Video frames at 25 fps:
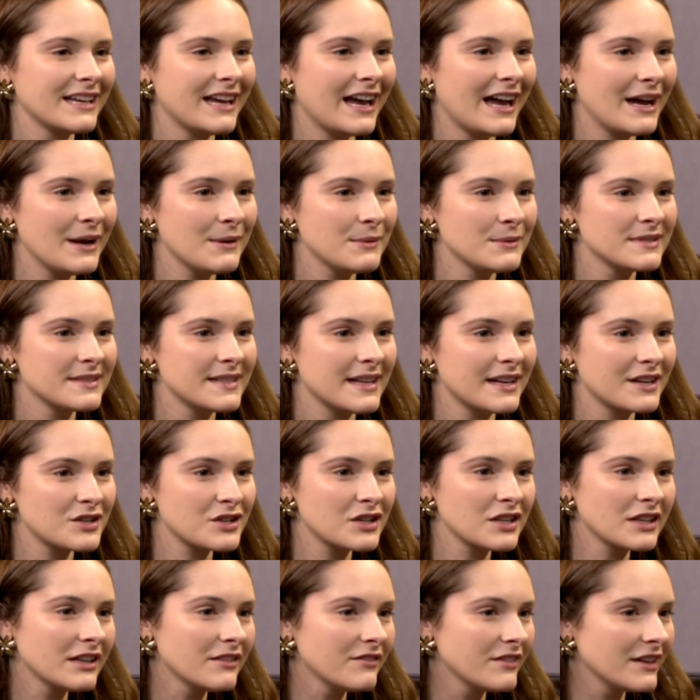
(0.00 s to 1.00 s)
I was
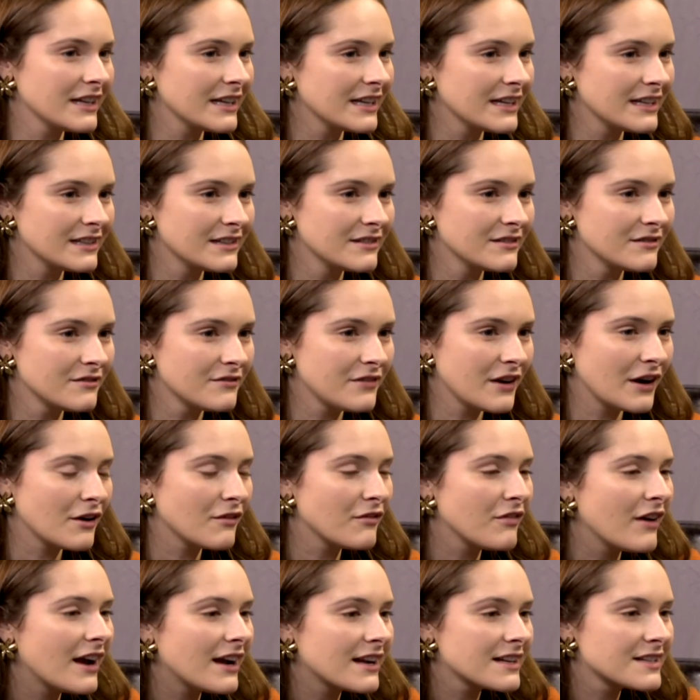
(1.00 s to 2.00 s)
actually living in
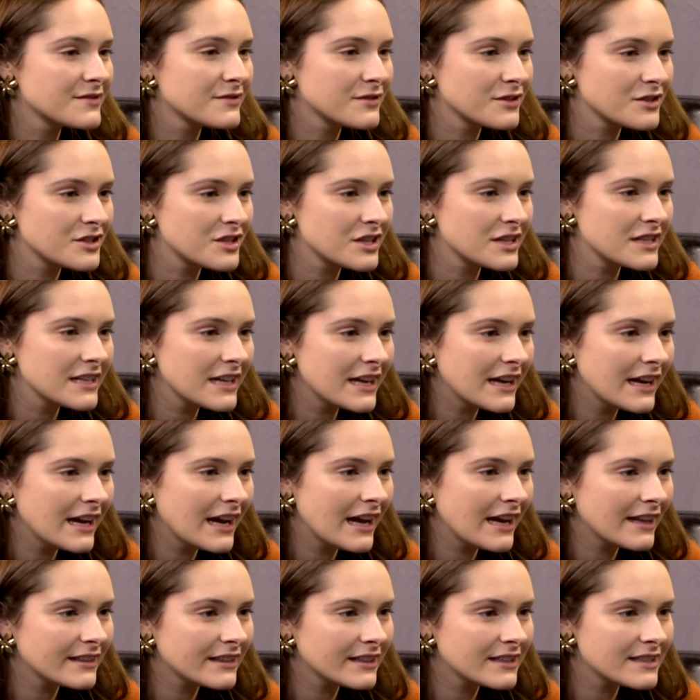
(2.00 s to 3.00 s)
Fairfax, Virginia
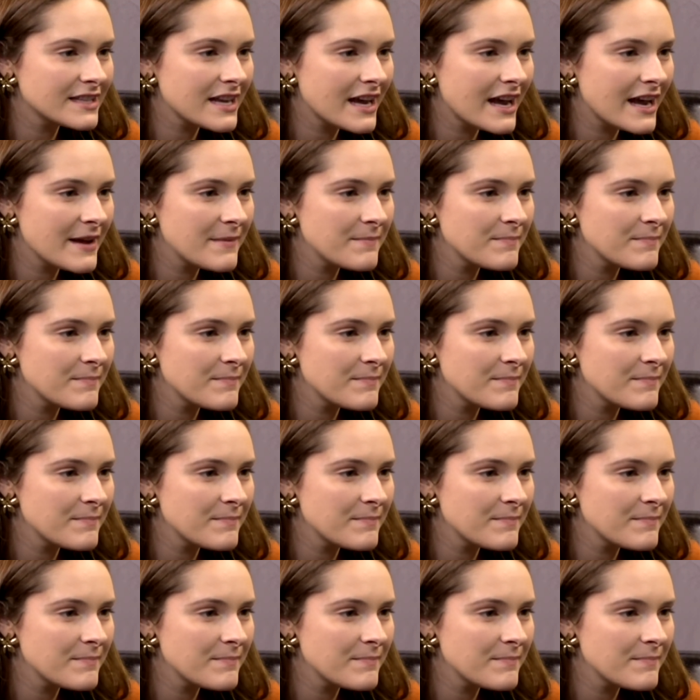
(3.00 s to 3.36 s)
at the time.